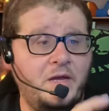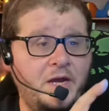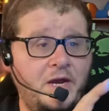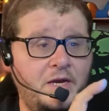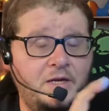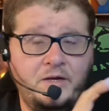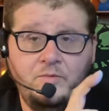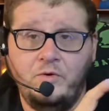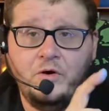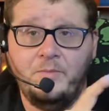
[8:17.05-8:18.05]
and it
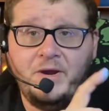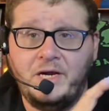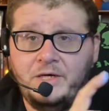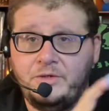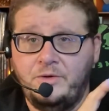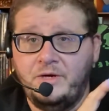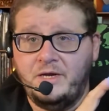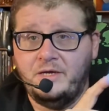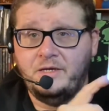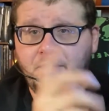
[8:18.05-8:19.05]
will automatically turn on.